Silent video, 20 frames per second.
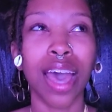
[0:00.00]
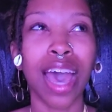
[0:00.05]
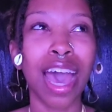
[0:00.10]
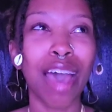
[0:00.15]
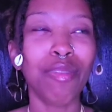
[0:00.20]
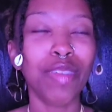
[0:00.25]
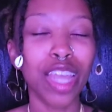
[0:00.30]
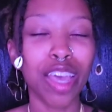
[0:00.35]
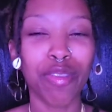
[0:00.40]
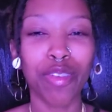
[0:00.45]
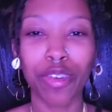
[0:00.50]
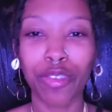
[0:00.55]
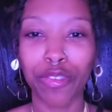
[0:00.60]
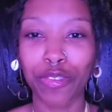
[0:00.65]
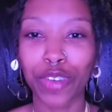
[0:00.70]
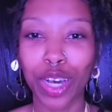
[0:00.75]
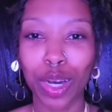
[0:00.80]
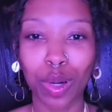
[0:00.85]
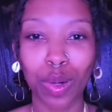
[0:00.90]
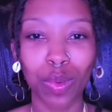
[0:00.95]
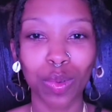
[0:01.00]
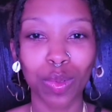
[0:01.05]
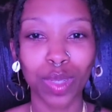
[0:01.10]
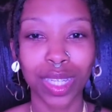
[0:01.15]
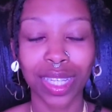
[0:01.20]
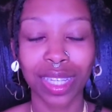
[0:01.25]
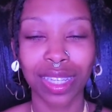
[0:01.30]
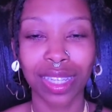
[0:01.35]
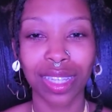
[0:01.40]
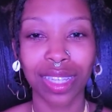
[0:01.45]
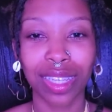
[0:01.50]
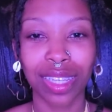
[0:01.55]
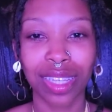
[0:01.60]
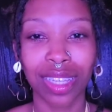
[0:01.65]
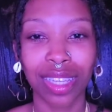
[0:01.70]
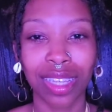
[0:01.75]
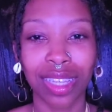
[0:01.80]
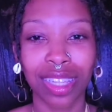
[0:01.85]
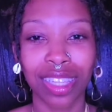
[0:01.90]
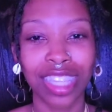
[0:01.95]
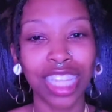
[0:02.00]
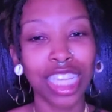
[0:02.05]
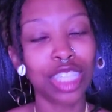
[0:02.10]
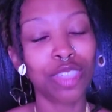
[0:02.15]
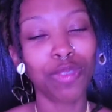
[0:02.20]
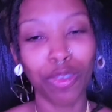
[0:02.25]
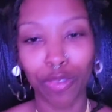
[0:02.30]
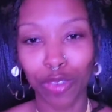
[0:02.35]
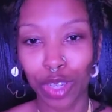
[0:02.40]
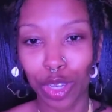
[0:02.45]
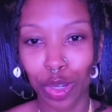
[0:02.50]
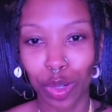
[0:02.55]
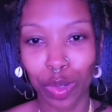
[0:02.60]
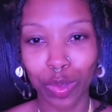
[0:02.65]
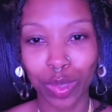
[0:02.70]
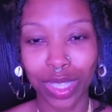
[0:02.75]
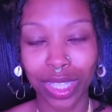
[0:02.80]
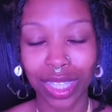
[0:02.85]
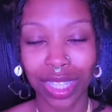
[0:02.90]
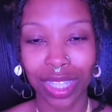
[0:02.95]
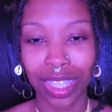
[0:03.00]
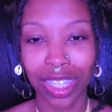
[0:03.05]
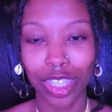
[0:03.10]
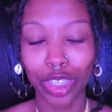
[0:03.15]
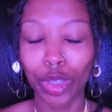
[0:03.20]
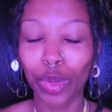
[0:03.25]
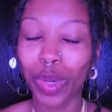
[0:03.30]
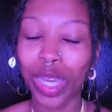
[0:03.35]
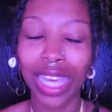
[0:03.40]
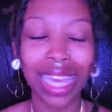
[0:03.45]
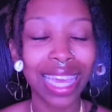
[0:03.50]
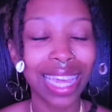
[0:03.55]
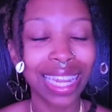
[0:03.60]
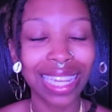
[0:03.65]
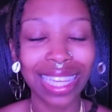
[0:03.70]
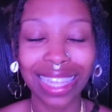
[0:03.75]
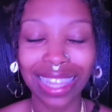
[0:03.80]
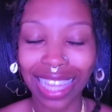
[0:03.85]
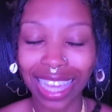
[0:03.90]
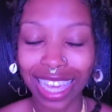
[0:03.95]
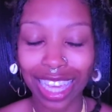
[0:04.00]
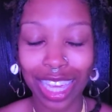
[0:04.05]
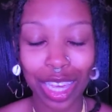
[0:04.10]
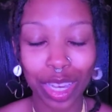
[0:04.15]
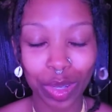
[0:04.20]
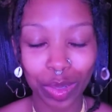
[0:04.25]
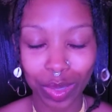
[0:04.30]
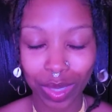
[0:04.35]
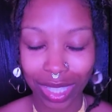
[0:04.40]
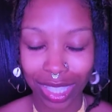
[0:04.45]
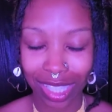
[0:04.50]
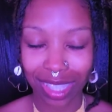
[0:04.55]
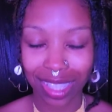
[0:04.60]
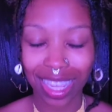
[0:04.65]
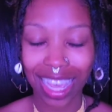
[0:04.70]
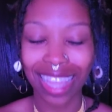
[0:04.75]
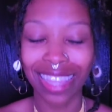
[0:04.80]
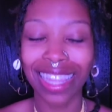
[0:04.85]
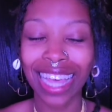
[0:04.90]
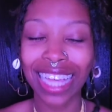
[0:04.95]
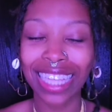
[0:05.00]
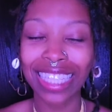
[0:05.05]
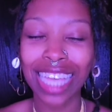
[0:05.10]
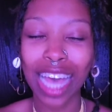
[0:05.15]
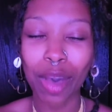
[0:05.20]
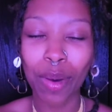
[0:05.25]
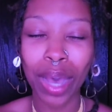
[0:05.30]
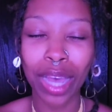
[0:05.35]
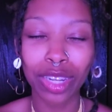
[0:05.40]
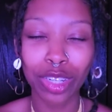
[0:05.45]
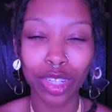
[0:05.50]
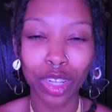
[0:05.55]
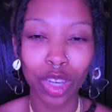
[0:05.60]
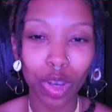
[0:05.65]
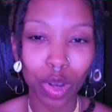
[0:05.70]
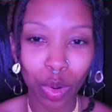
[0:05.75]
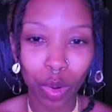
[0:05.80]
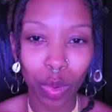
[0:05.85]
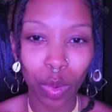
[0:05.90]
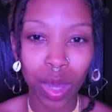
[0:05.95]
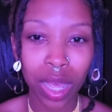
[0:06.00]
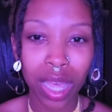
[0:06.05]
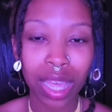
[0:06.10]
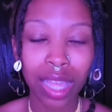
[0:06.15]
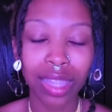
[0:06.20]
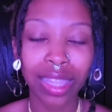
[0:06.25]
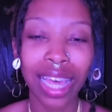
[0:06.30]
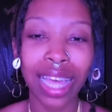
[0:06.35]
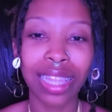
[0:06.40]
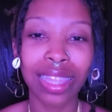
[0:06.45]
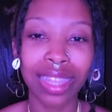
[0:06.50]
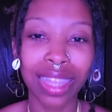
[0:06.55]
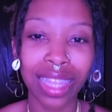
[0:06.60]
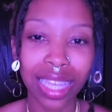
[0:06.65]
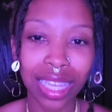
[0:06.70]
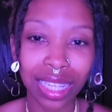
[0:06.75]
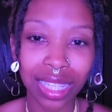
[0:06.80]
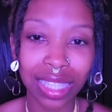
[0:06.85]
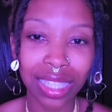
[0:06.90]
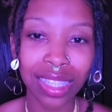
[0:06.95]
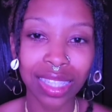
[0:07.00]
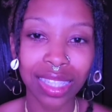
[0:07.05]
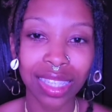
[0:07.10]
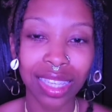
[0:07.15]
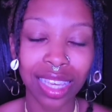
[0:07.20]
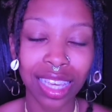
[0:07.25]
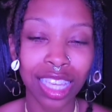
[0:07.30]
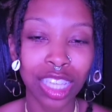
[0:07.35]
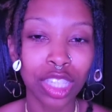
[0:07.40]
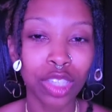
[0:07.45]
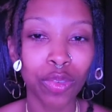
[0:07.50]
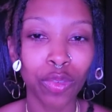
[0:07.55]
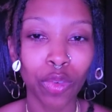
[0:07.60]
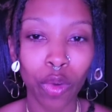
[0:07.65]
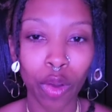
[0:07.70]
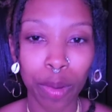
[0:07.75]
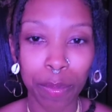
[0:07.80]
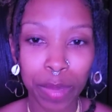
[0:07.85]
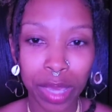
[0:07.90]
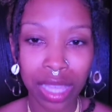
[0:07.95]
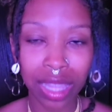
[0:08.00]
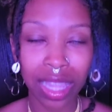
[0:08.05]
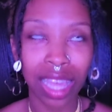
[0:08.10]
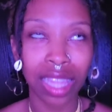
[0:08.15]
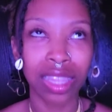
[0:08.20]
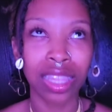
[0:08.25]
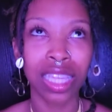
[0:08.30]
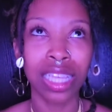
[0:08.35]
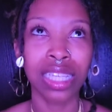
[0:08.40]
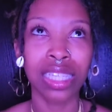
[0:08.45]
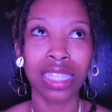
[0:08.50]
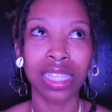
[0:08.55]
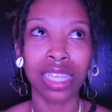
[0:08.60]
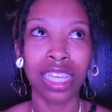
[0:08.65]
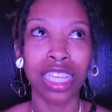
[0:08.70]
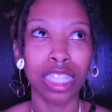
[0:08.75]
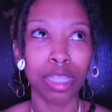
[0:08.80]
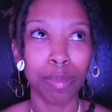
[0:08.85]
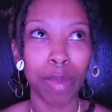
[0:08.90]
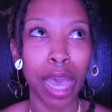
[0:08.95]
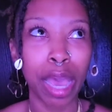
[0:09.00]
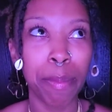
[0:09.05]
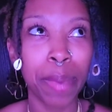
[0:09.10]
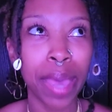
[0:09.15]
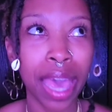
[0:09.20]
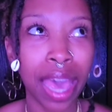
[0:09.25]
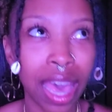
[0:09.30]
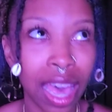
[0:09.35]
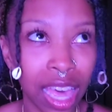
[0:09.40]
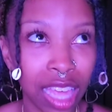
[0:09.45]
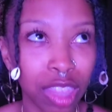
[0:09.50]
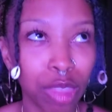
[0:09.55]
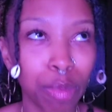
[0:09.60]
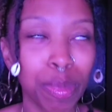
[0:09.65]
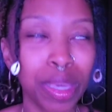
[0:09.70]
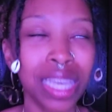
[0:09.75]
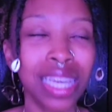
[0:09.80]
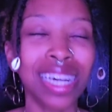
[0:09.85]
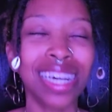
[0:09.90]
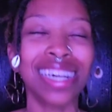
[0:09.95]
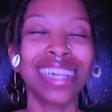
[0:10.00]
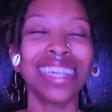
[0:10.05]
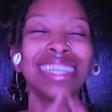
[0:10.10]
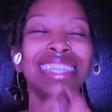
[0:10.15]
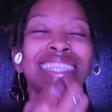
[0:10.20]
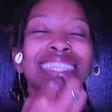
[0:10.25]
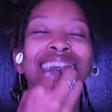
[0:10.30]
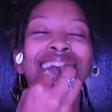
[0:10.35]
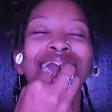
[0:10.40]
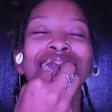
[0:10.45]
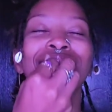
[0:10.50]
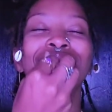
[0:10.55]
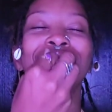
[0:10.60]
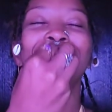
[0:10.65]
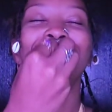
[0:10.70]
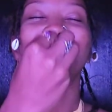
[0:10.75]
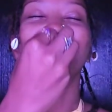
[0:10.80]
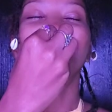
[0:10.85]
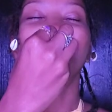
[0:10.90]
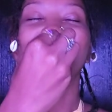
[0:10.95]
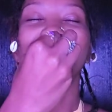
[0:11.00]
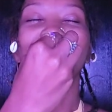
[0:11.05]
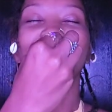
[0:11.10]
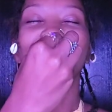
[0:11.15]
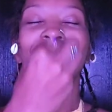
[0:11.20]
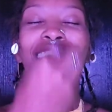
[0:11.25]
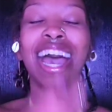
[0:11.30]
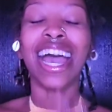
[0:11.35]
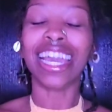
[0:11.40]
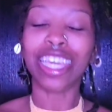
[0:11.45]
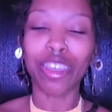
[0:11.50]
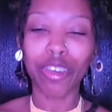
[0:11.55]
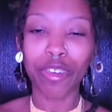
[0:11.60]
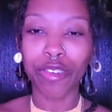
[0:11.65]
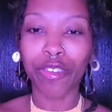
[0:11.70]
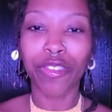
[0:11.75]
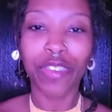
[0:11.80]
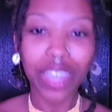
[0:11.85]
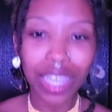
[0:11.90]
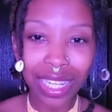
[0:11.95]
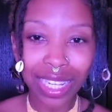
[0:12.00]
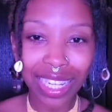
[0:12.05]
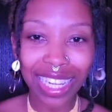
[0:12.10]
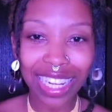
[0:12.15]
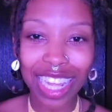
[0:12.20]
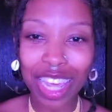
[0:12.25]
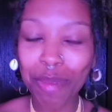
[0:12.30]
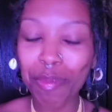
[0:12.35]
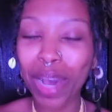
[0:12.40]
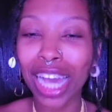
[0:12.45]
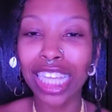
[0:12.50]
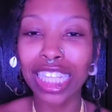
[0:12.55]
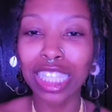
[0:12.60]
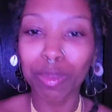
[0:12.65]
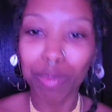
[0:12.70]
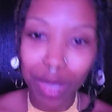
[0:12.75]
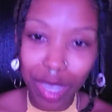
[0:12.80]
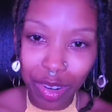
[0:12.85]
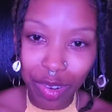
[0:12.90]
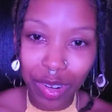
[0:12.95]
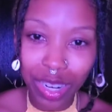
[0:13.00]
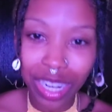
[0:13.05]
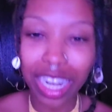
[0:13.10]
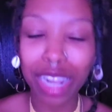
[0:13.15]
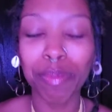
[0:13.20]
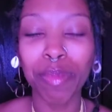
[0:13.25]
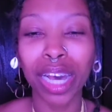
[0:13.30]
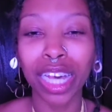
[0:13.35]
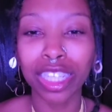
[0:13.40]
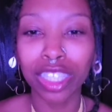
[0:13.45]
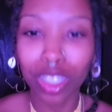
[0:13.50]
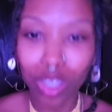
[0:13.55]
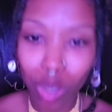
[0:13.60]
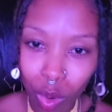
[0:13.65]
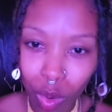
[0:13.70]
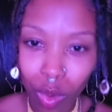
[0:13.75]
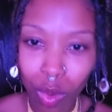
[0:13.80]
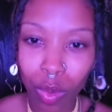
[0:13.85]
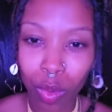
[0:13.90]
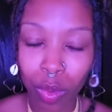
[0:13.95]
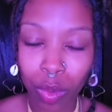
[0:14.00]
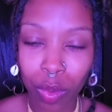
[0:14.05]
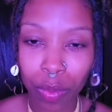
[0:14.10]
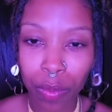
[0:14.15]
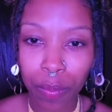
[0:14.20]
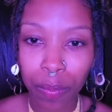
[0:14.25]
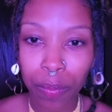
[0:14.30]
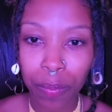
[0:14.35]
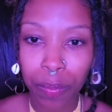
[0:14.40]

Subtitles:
I've never felt this fulfilled doing anything else. And that's how I know that this is for me, that this is my path, because I can feel it in my spirit, in my soul.